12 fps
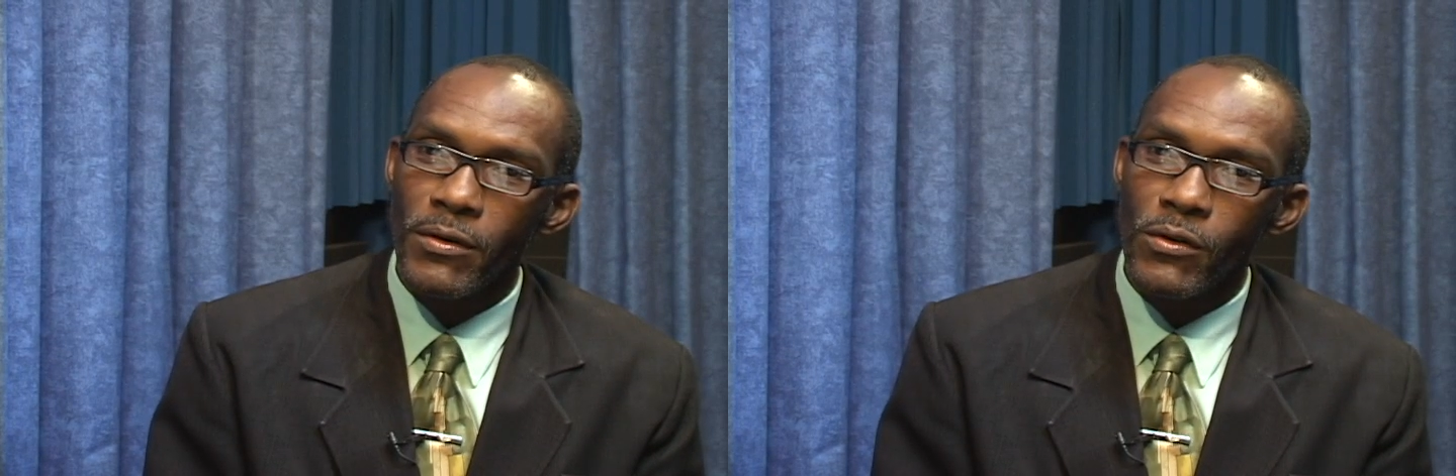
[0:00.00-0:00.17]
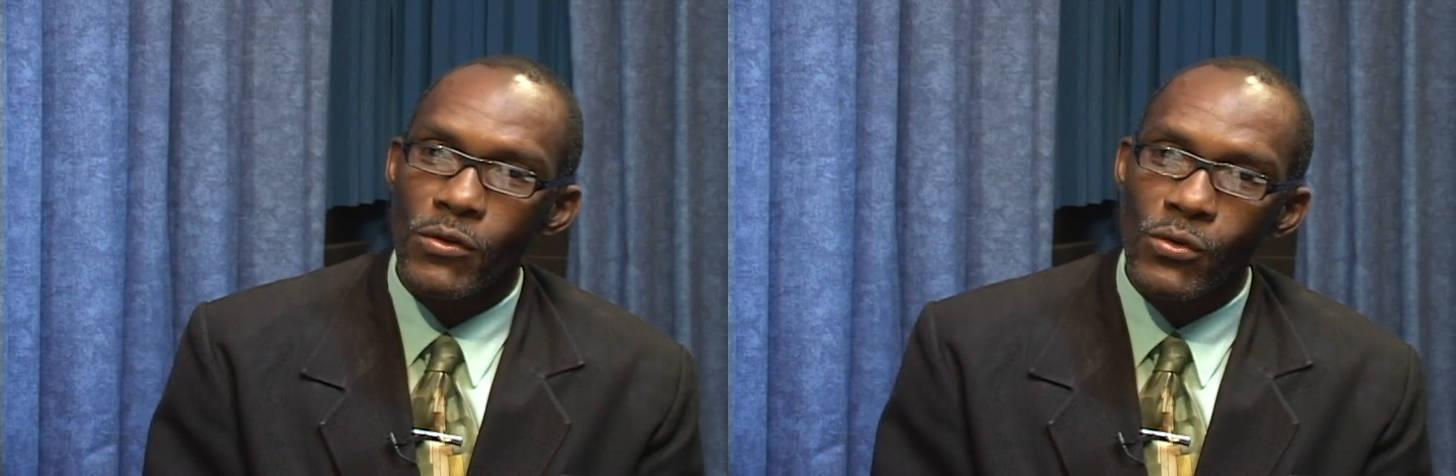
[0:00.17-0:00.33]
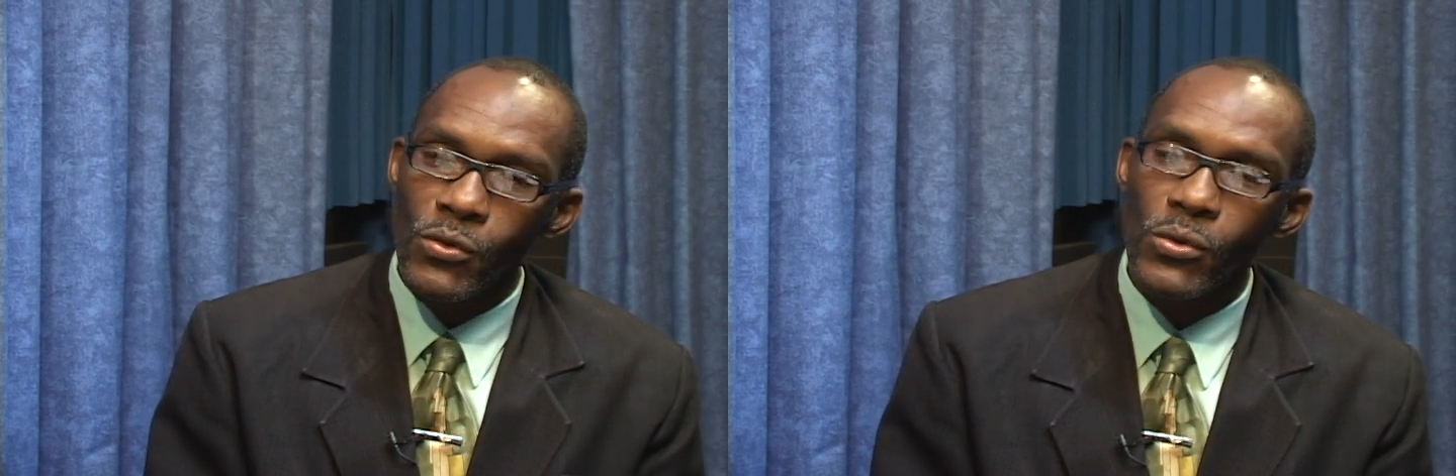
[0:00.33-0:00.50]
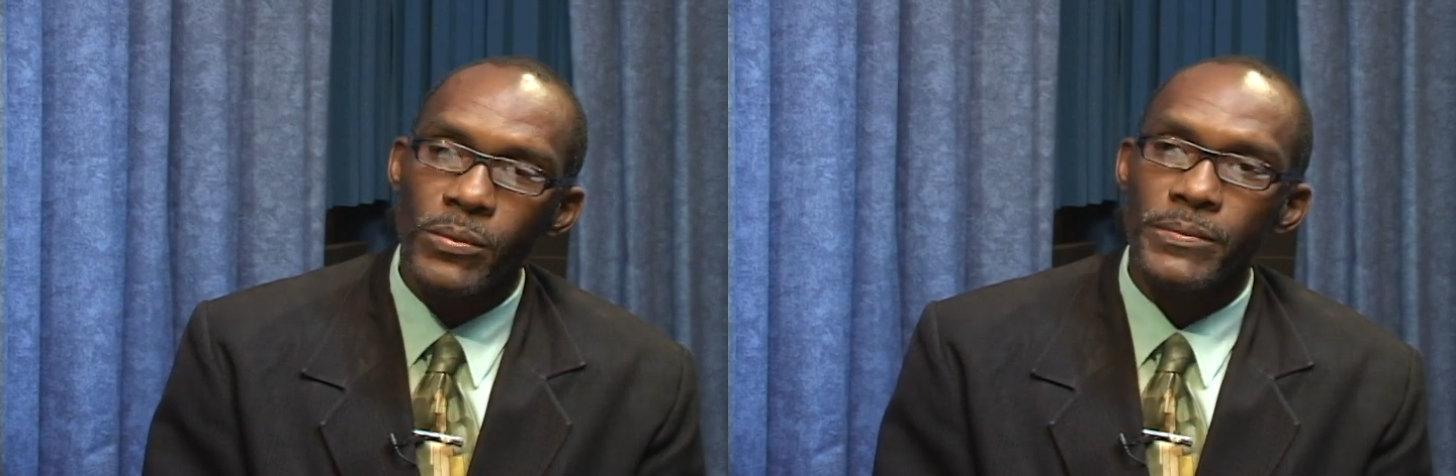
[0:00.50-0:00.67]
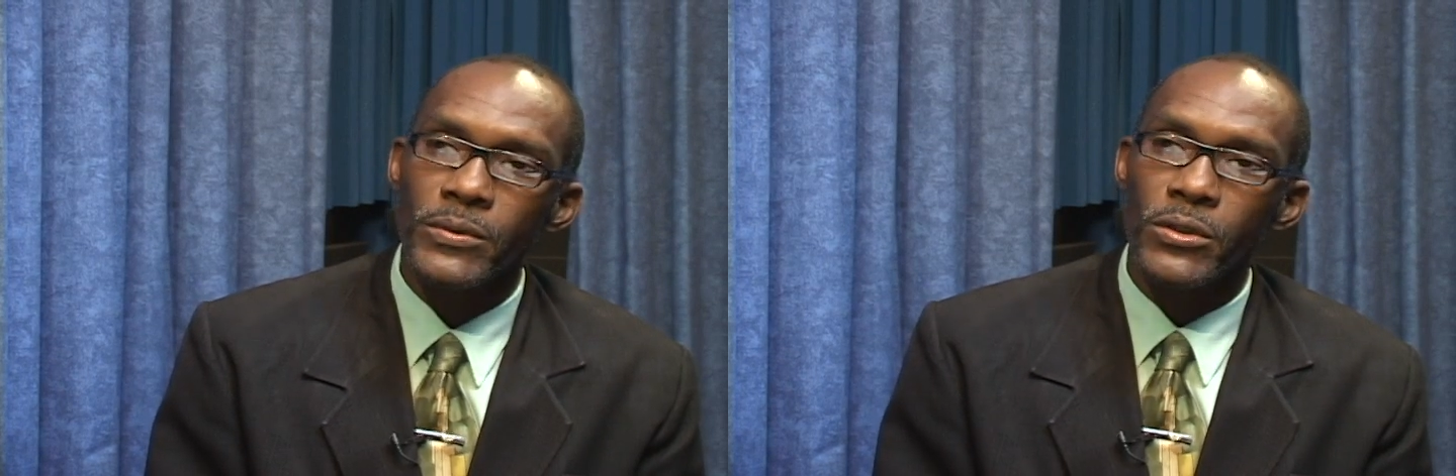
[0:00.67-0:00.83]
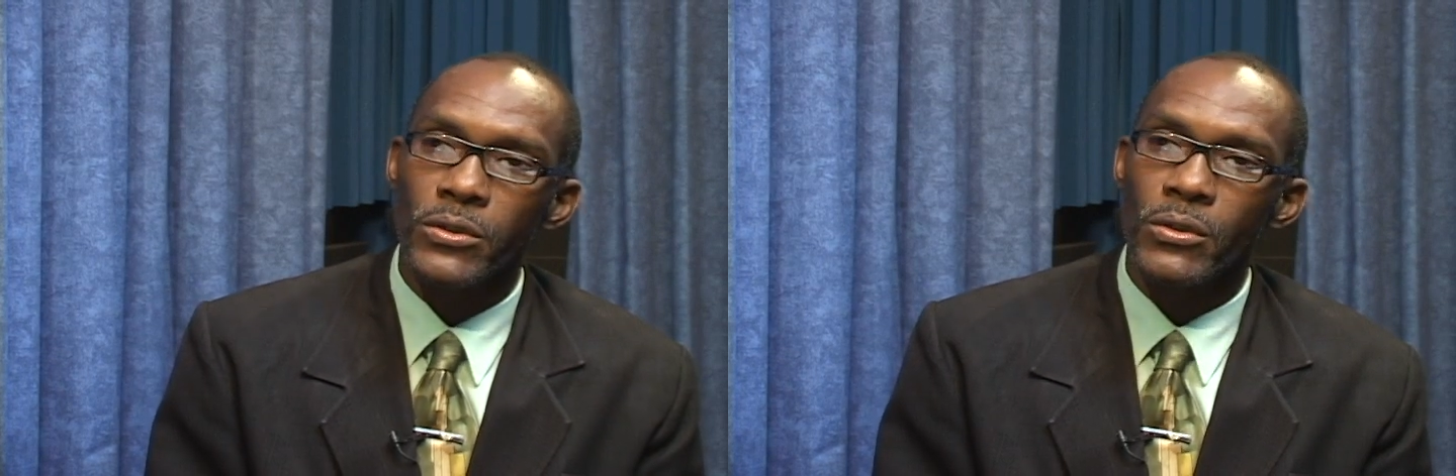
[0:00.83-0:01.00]
group
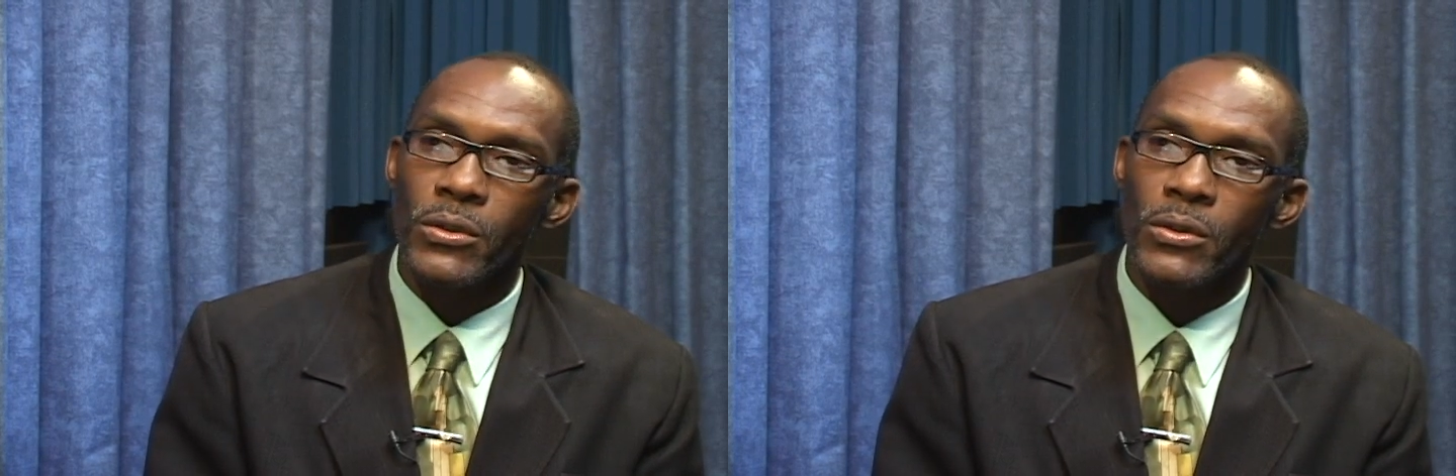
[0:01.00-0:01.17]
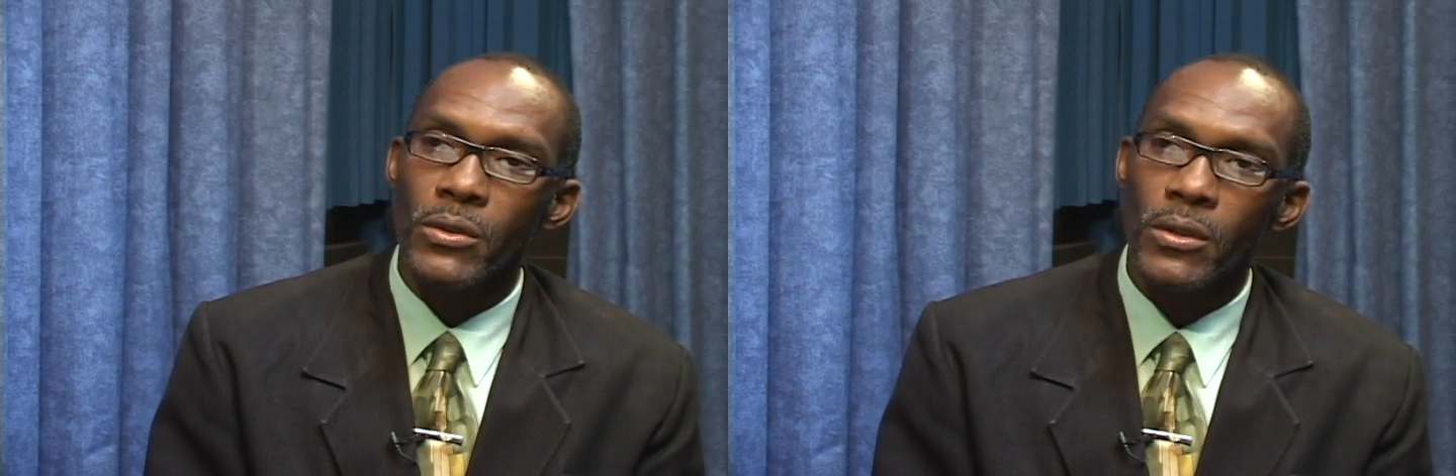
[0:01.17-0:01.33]
to